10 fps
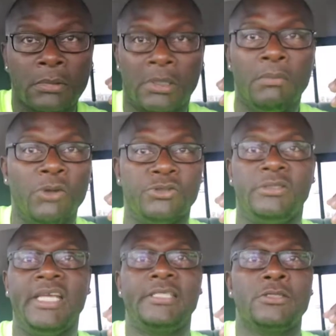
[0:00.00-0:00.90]
The most
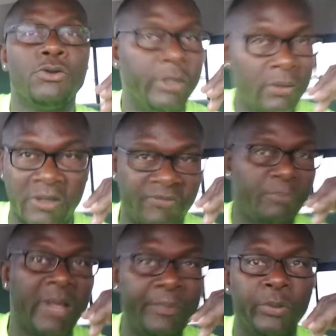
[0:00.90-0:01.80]
disloyal of the
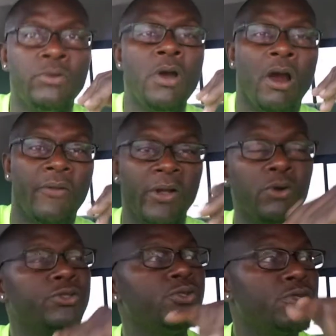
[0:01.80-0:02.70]
people are
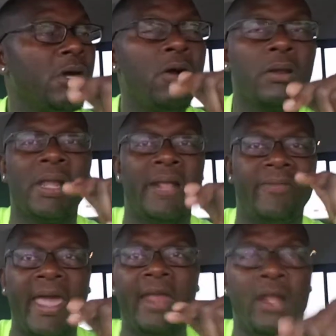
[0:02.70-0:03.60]
those who talk like
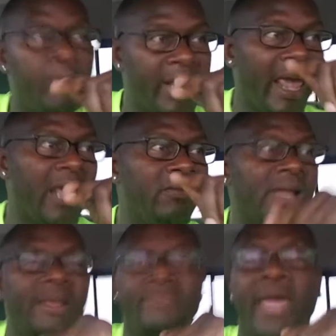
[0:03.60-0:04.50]
that and behave
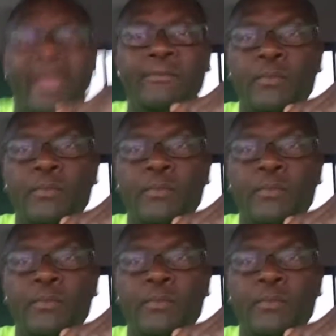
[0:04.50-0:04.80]
like that.